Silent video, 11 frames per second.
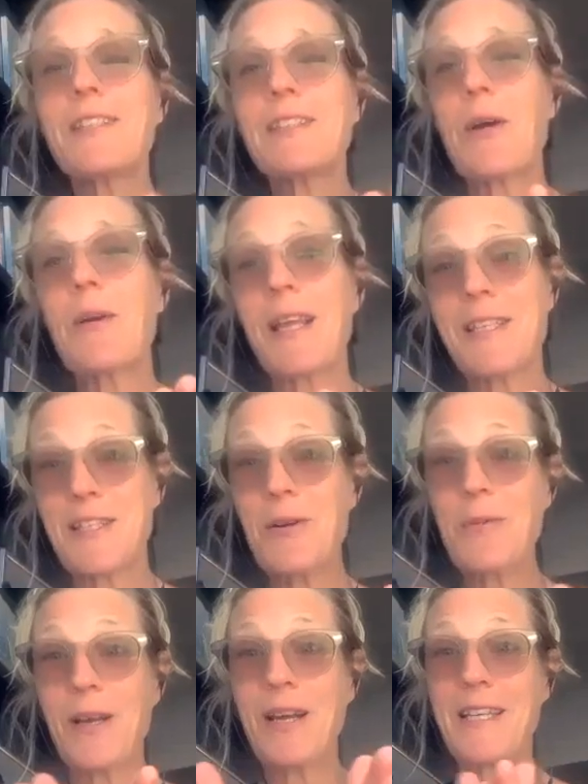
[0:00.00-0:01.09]
soon, and
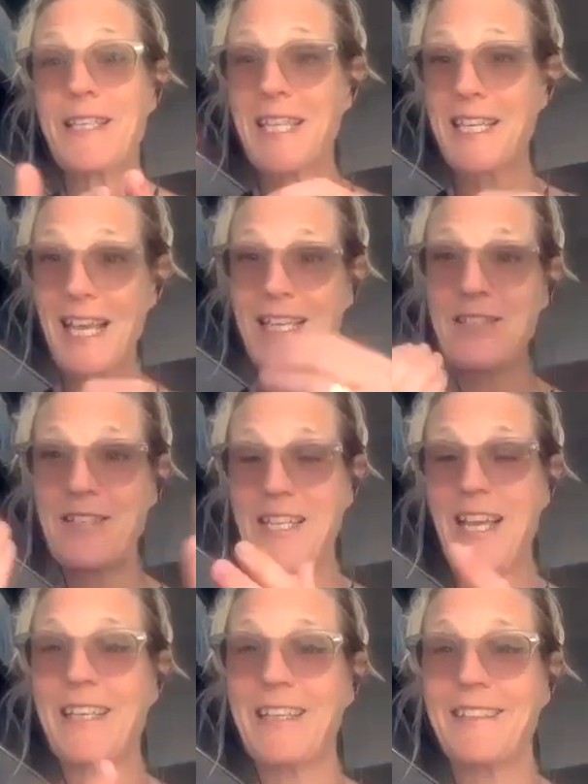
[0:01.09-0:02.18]
soon we're going to sit next to each
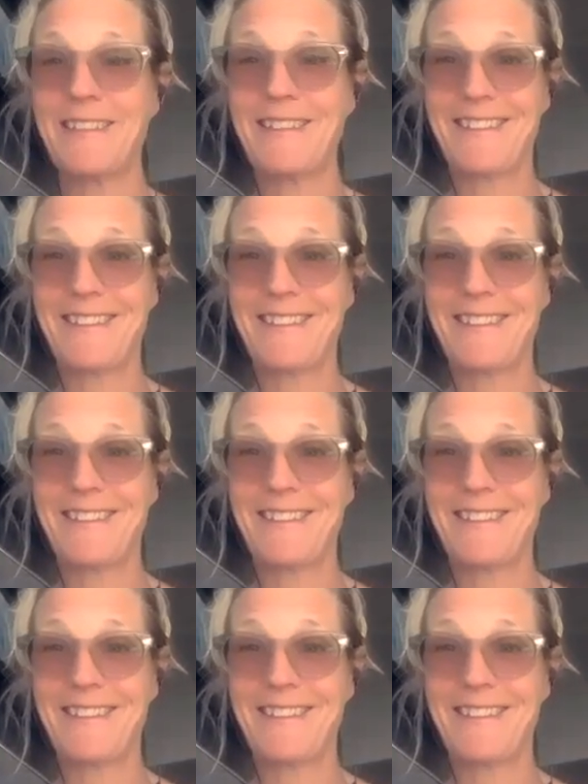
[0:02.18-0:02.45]
other.